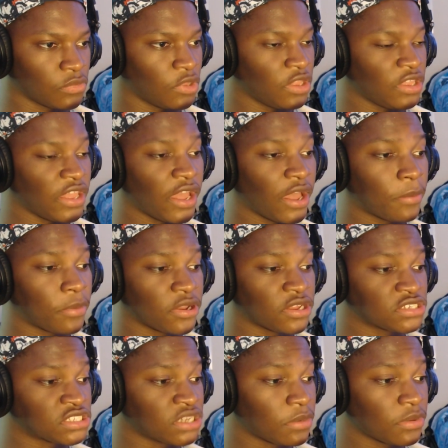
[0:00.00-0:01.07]
Yeah,
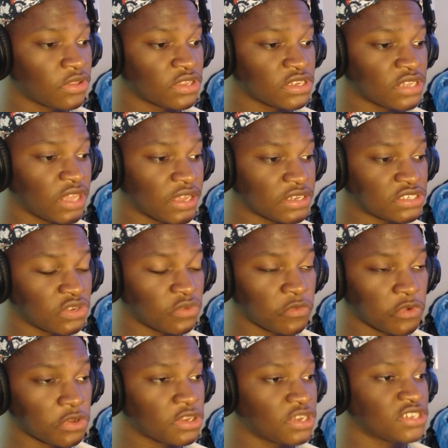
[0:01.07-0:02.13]
because some of the like
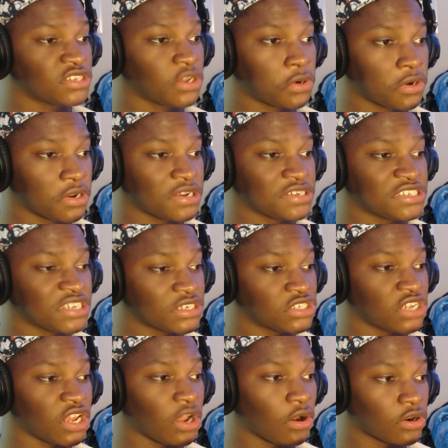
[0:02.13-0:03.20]
civilians that are in such
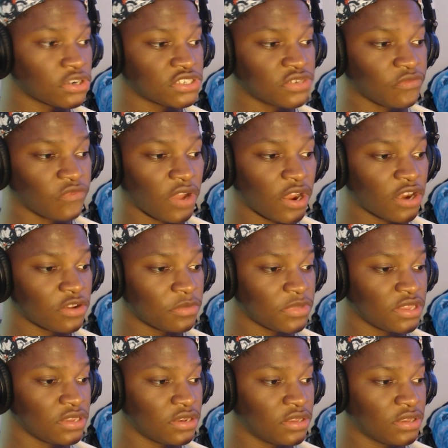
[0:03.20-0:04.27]
a harsh
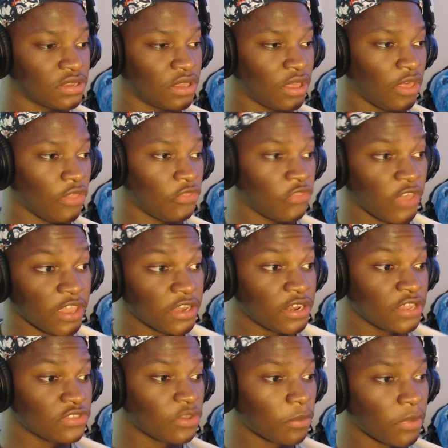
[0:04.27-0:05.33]
environment, they
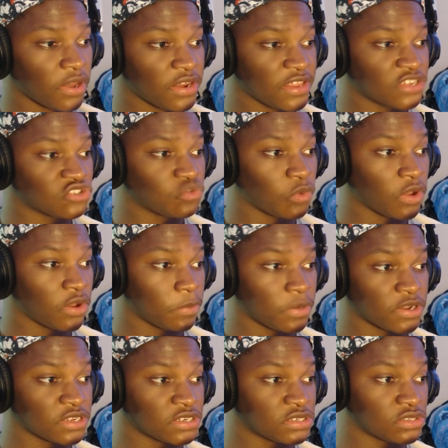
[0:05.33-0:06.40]
need the money as well,
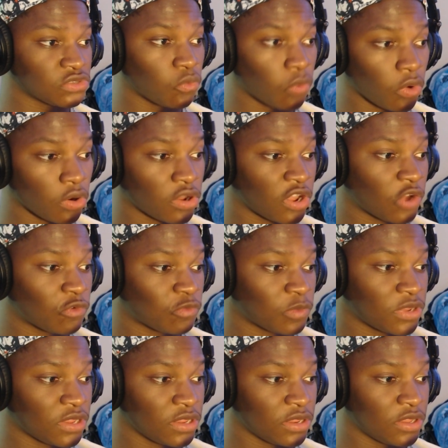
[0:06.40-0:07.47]
because the world
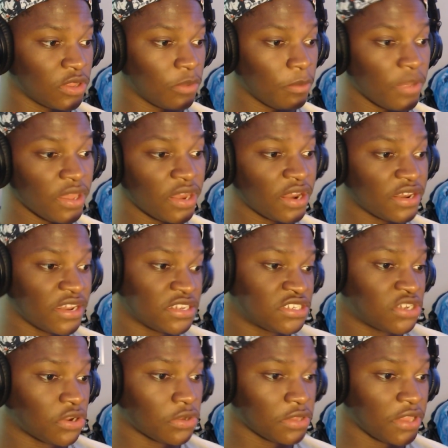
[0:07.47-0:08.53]
government may not
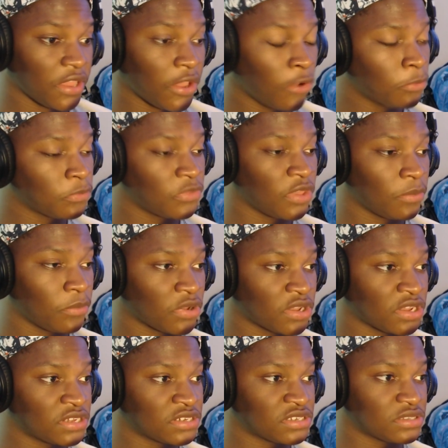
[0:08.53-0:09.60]
necessarily help them
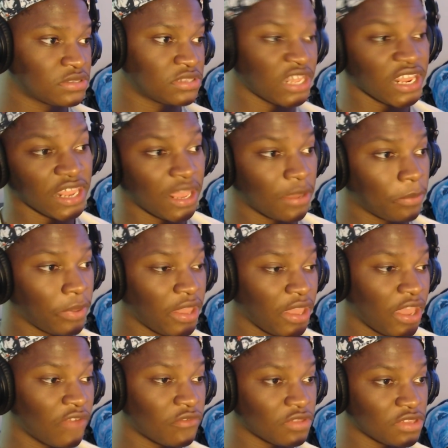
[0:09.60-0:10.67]
because they can't pay
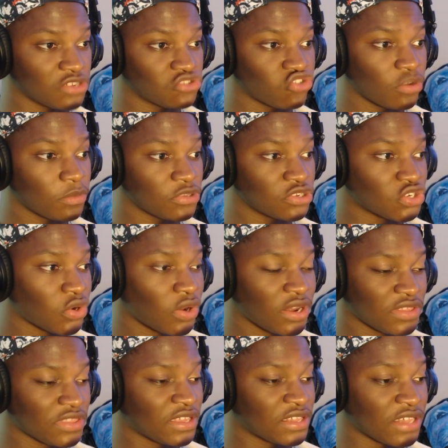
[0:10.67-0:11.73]
heavenly tributes or
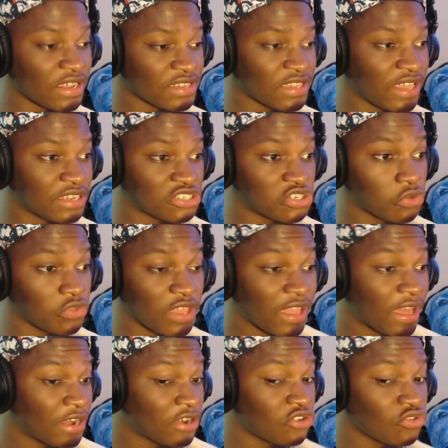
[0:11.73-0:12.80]
anything like that. So they
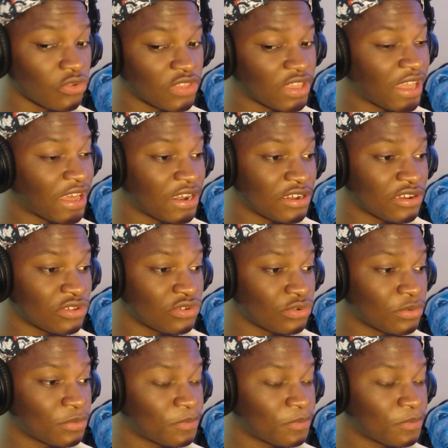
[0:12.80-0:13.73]
got to do what they got to do.